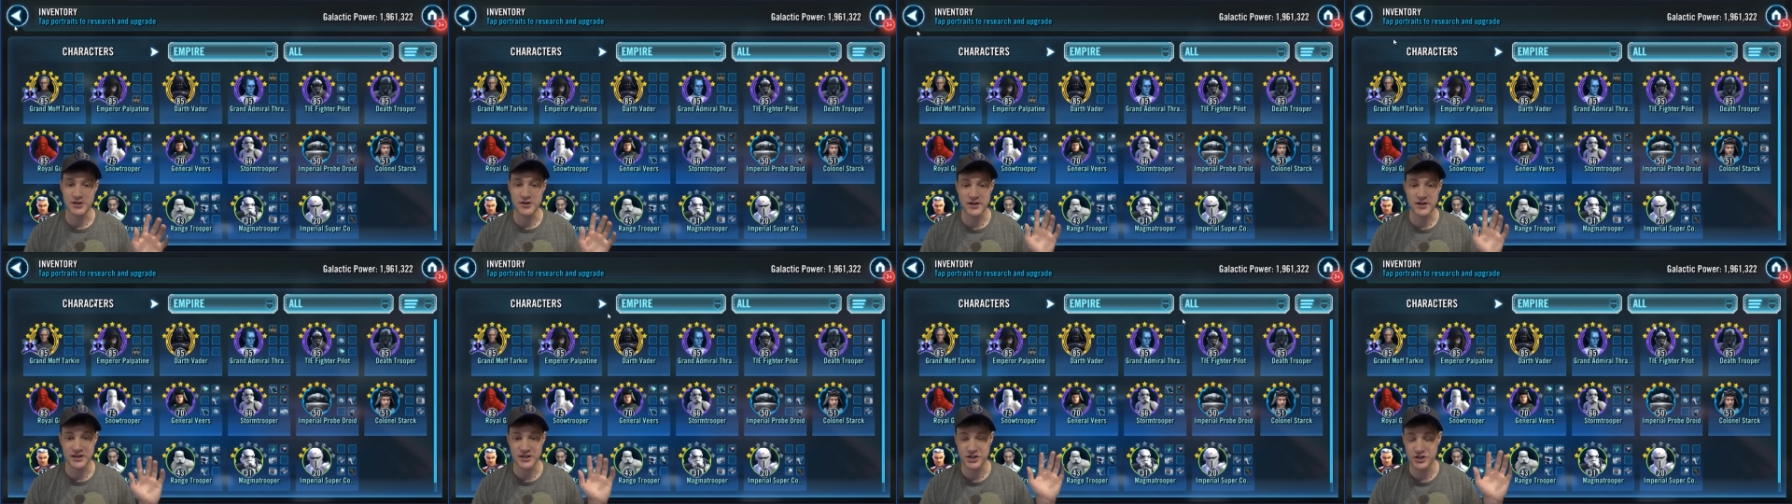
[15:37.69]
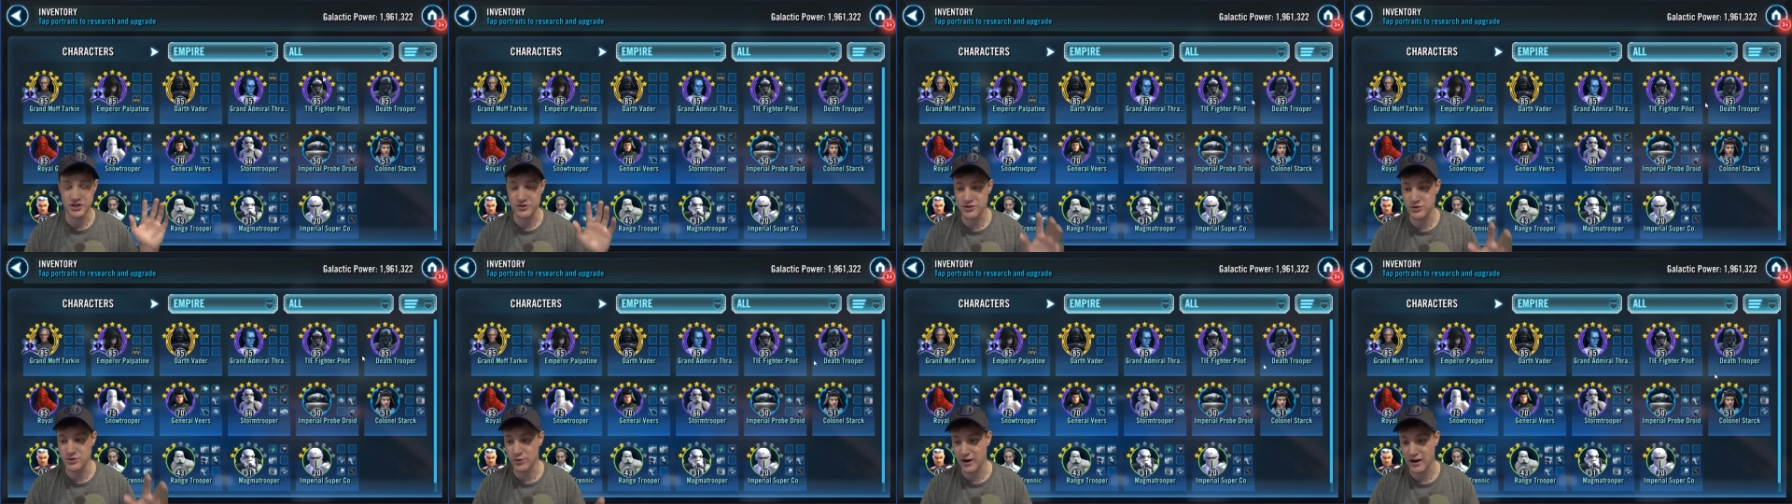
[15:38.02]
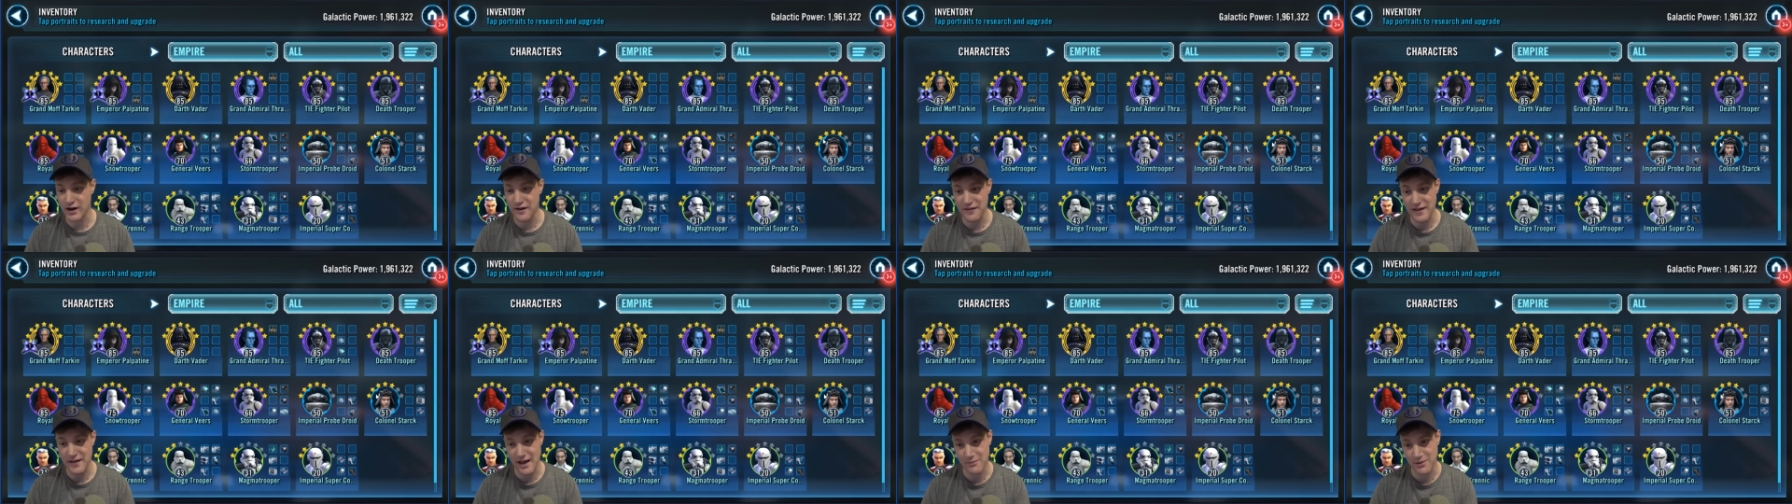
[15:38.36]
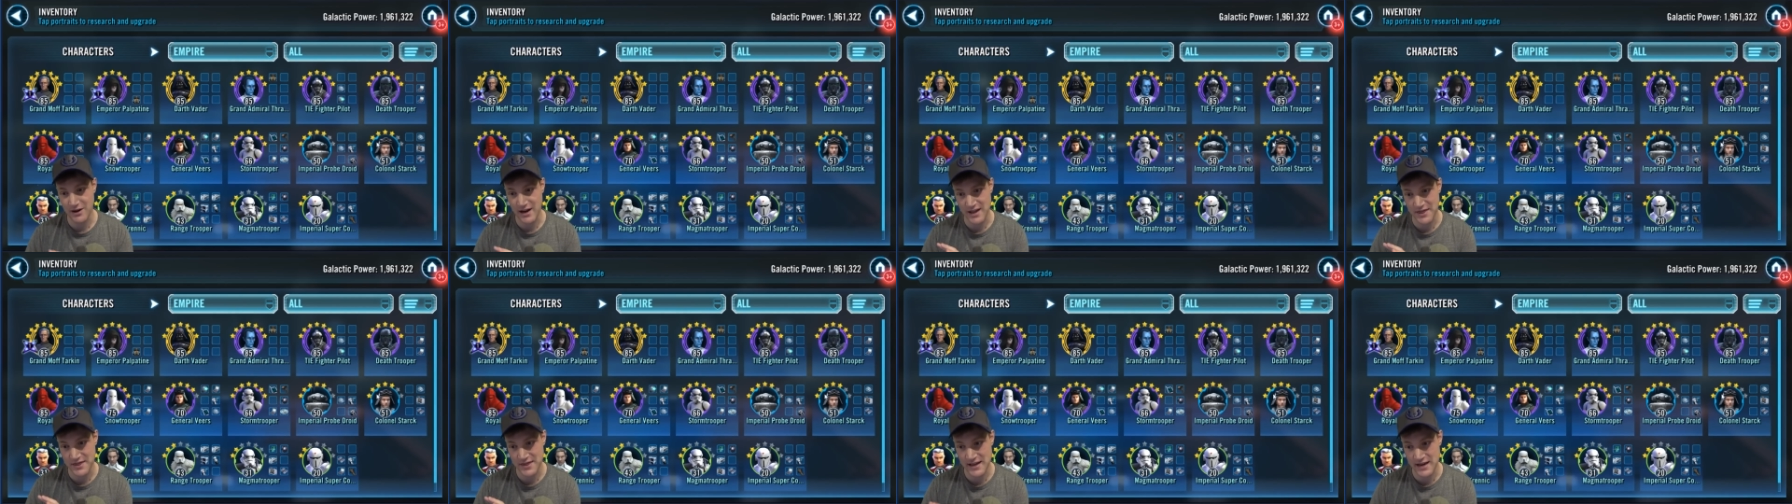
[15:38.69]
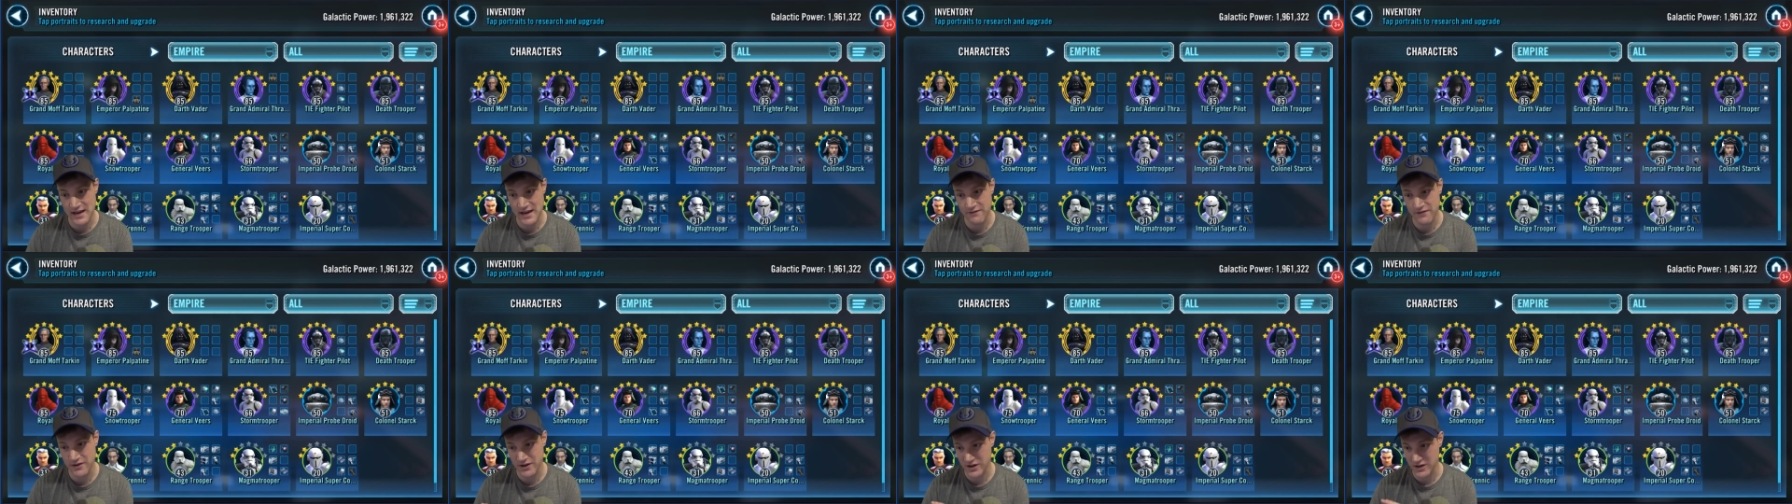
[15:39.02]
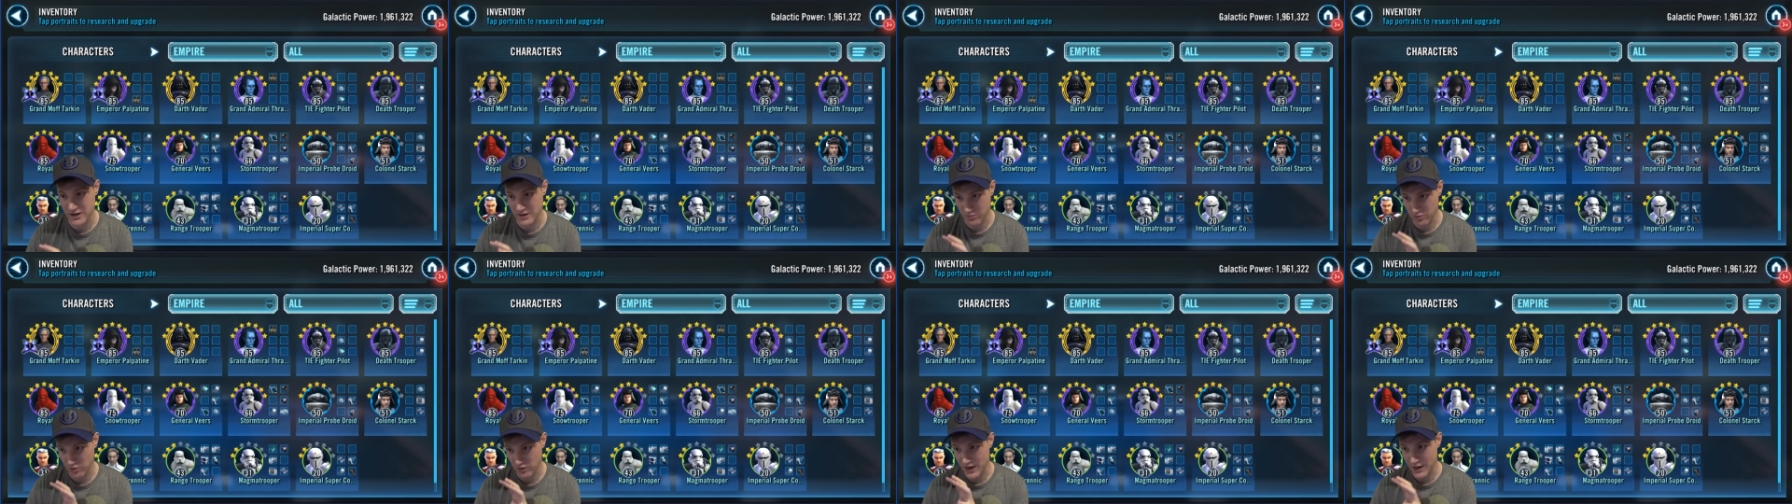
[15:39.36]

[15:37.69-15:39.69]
you can choose to work on that, but I think if you're going to